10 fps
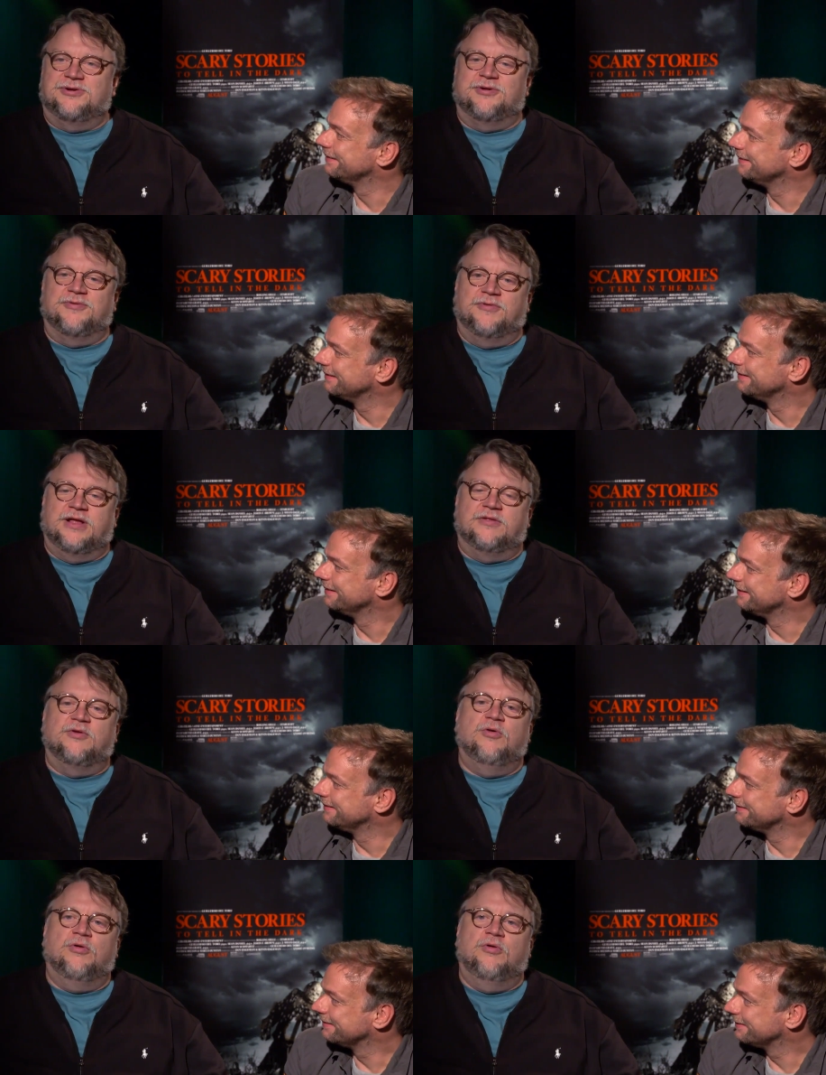Speaker 1: sort of
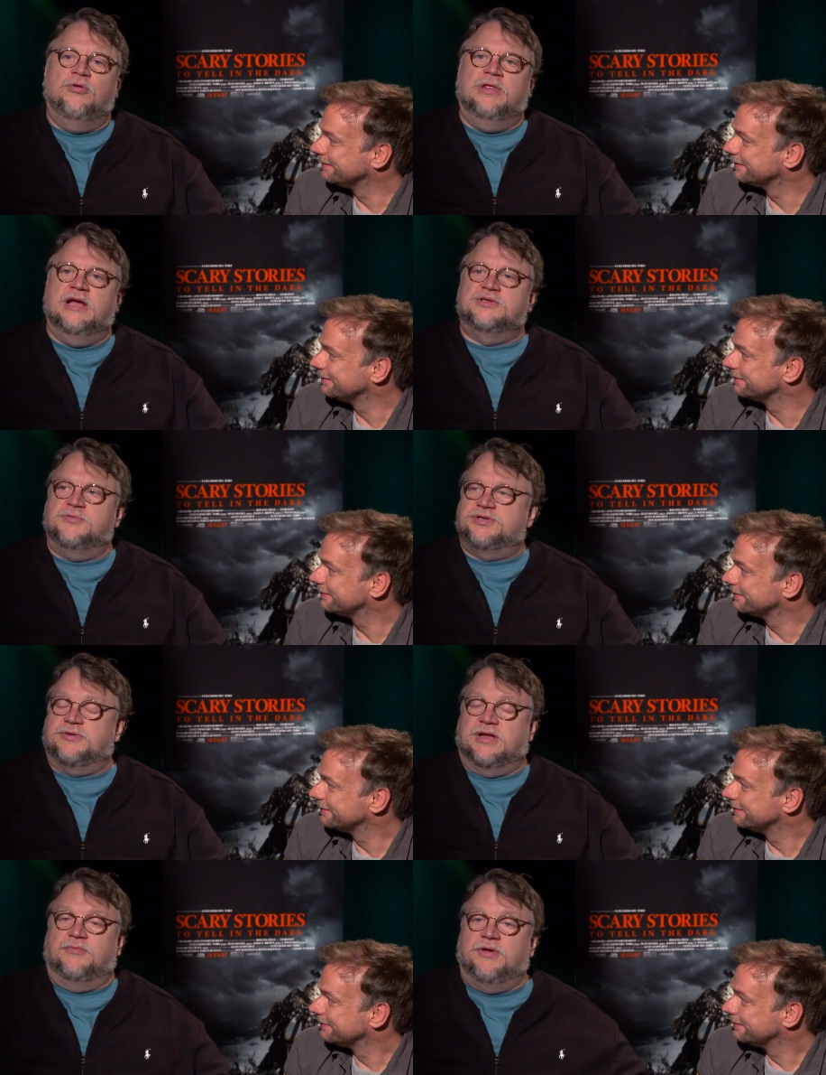went, who, who likes
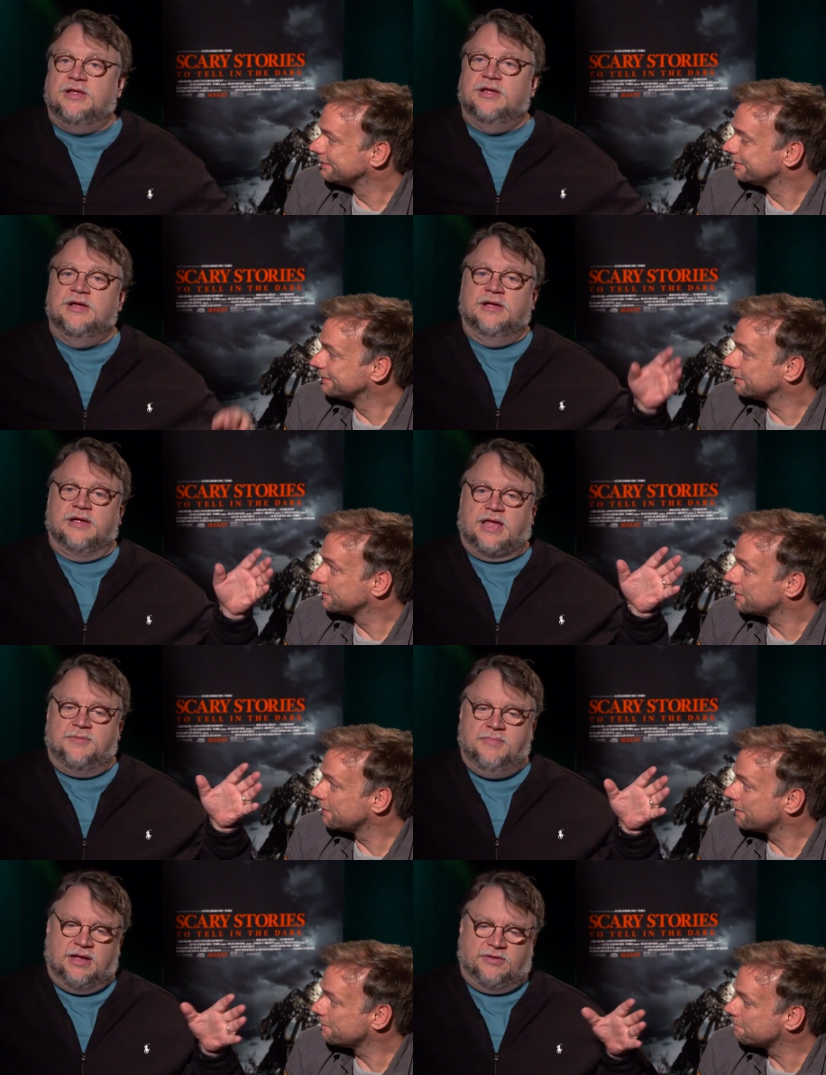which one? And we
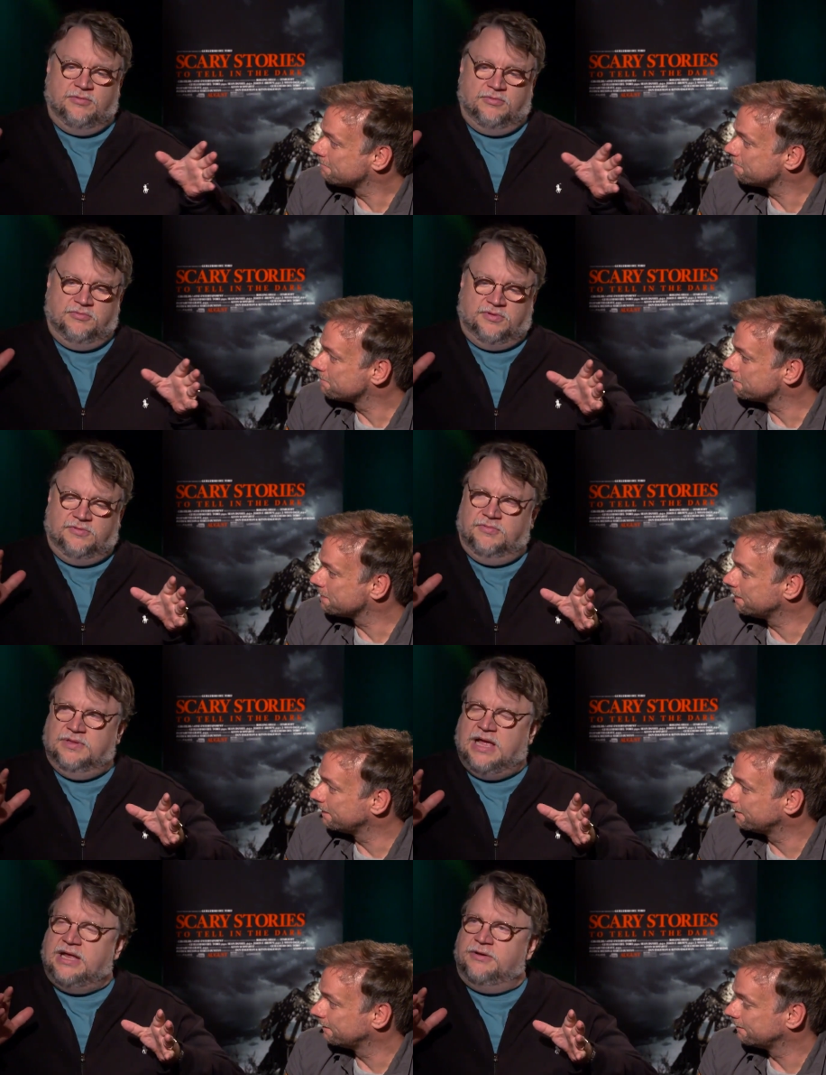came back to
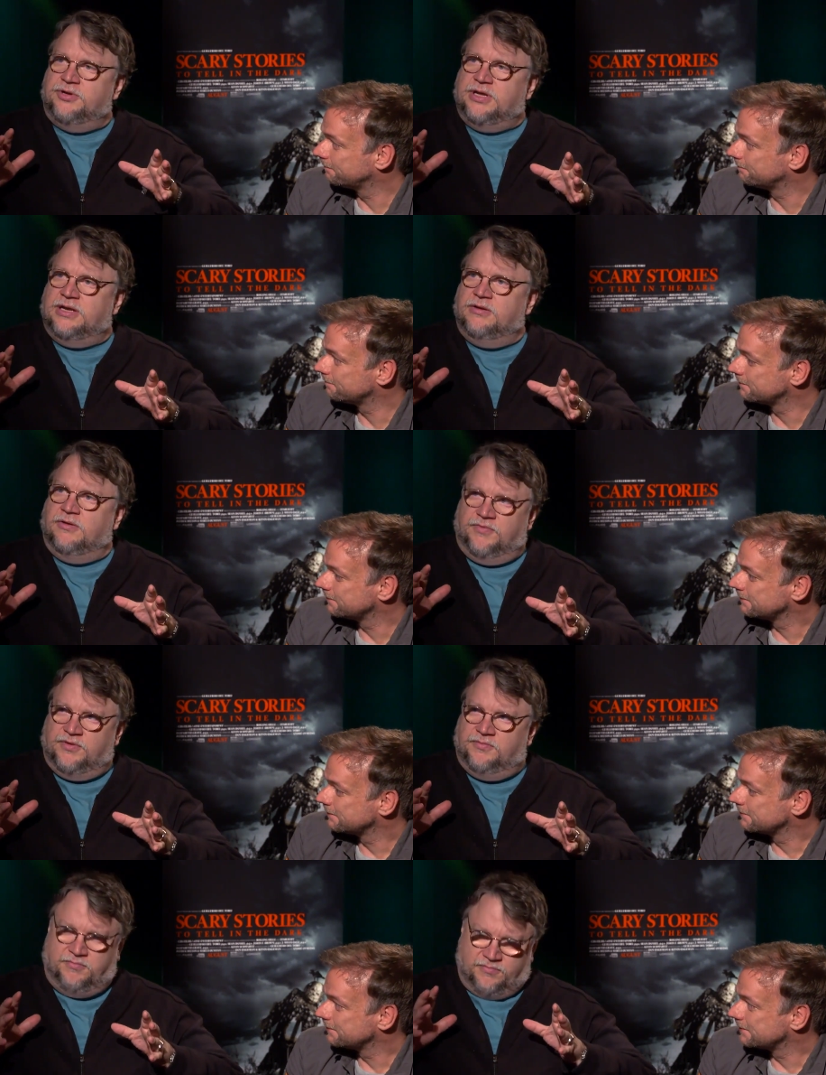nine or ten of
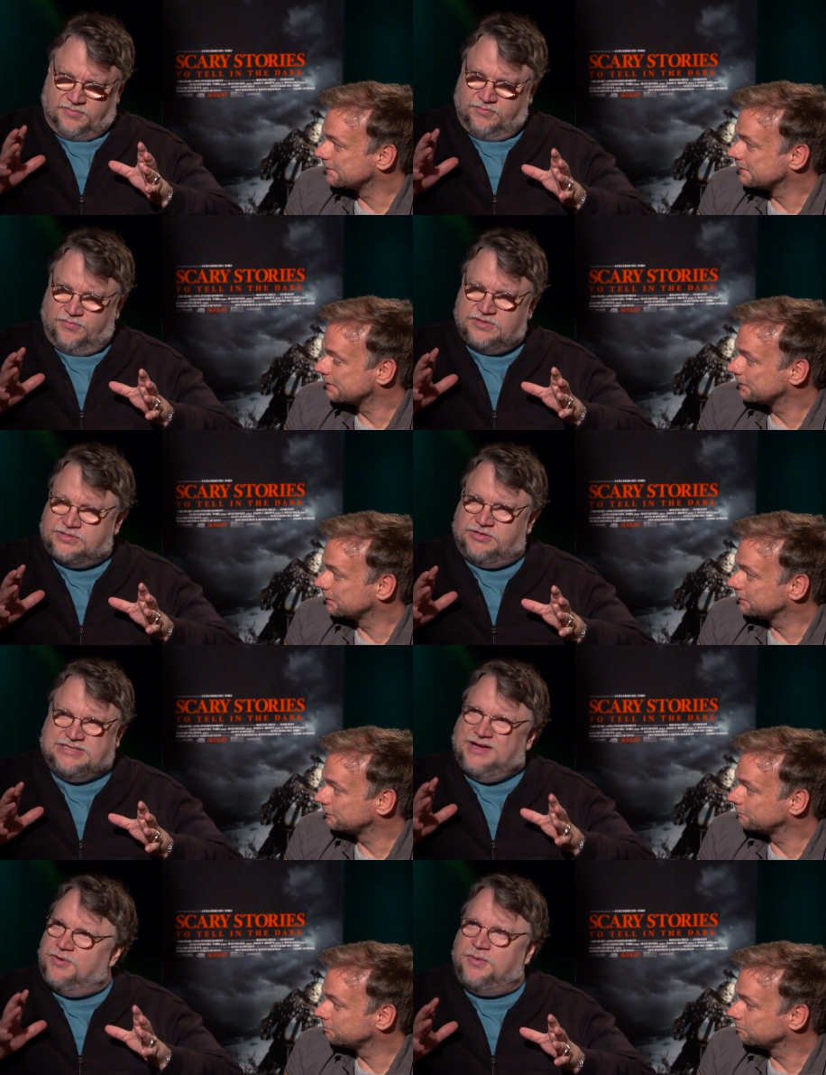the
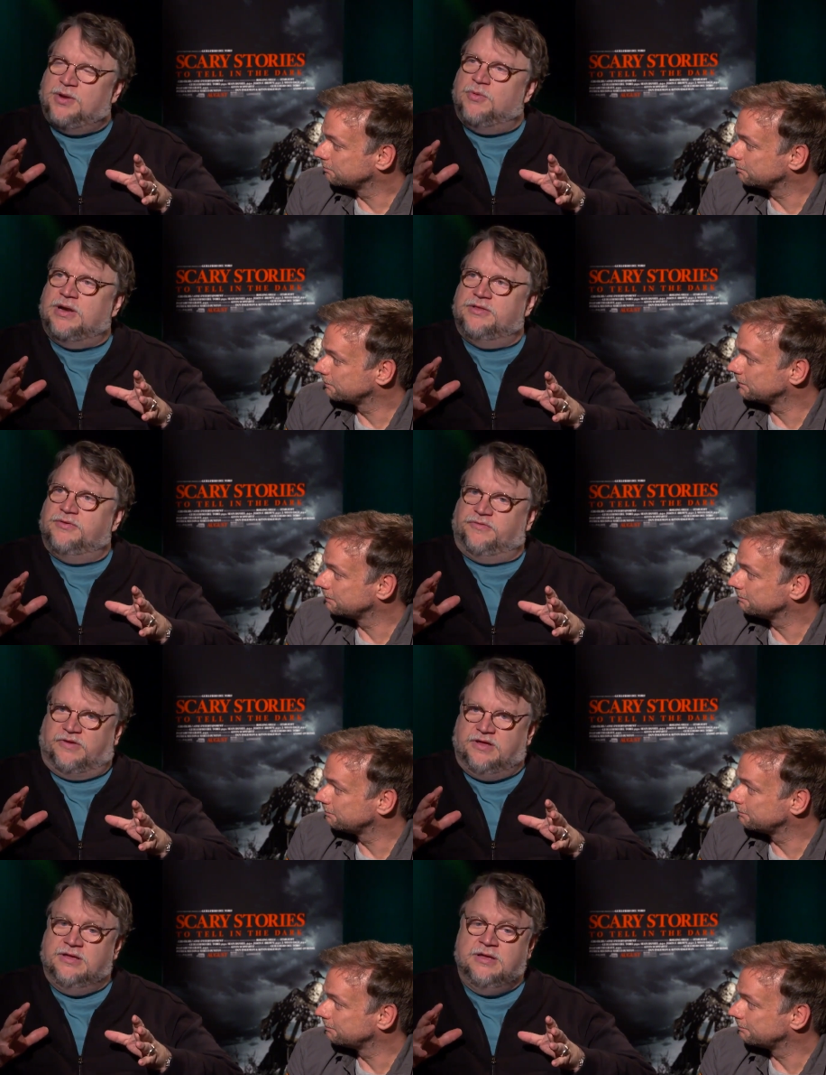stories everybody wanted to
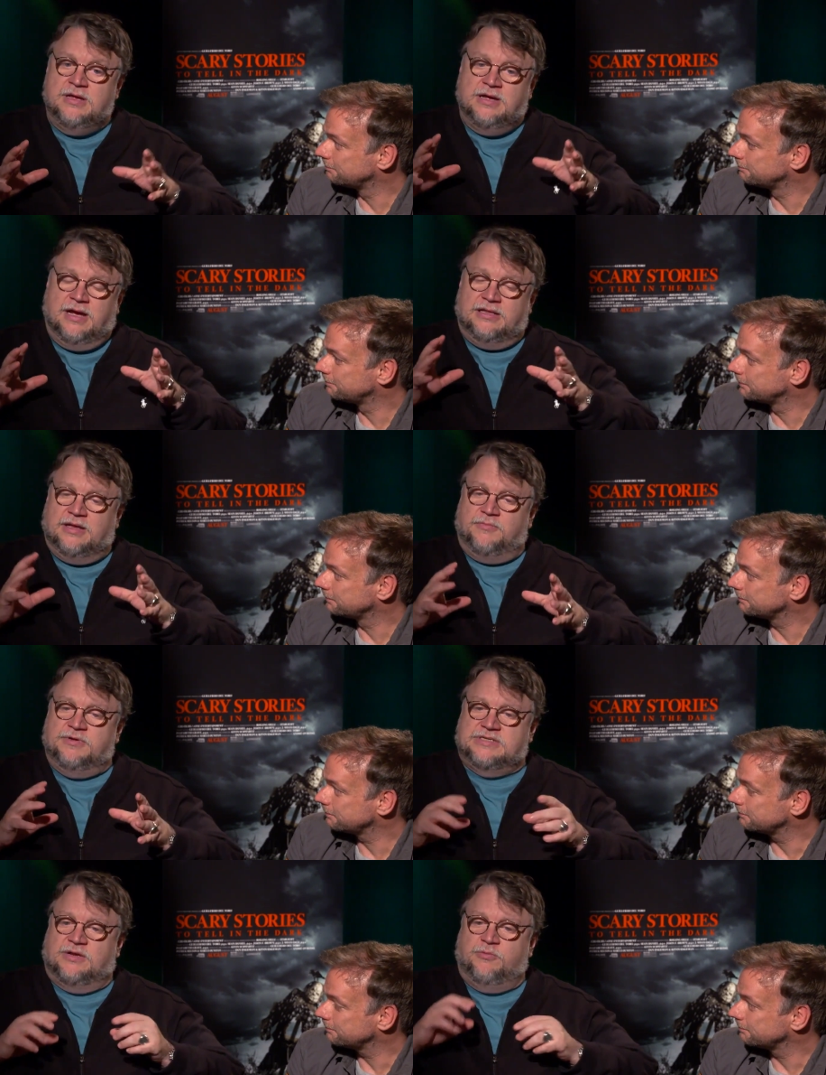see, and then
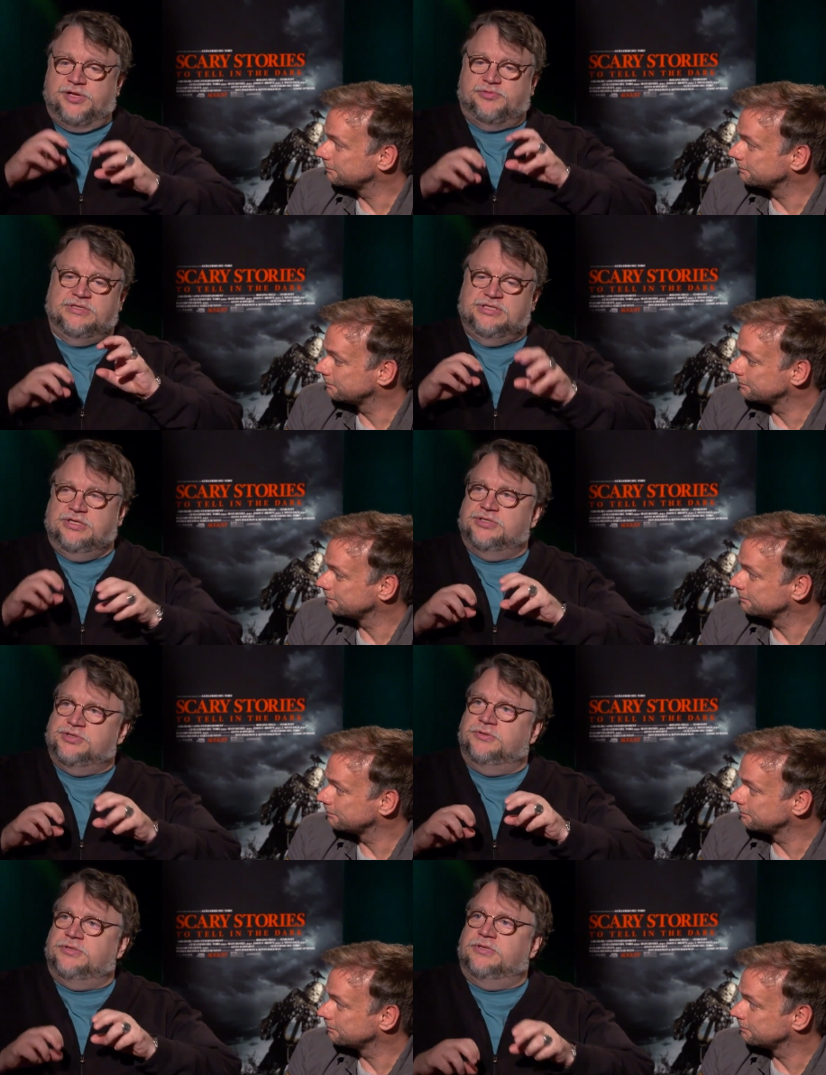we said which ones
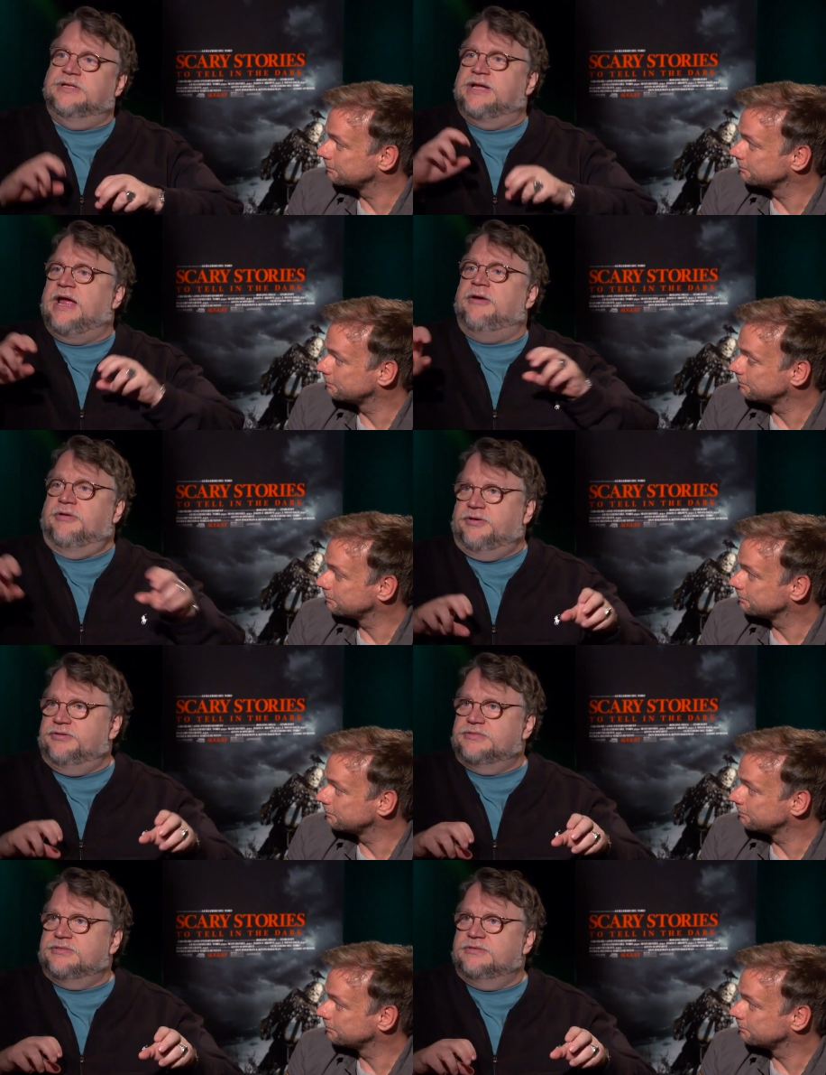suit the
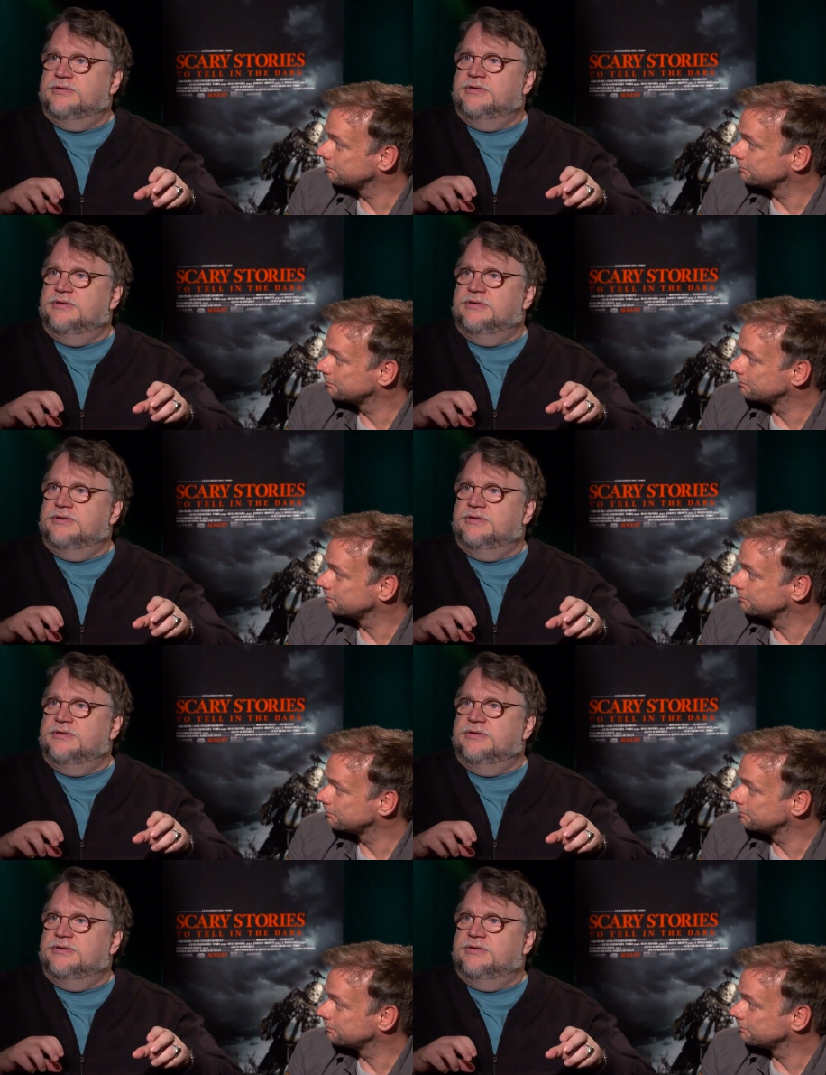characters.